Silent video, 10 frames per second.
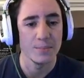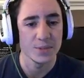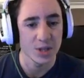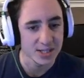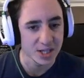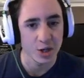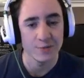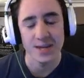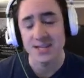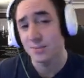So he's going to go
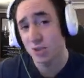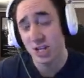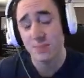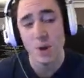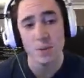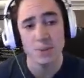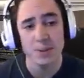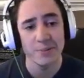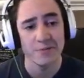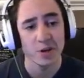for the SMG, probably the
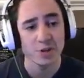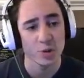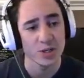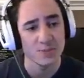preferred choice,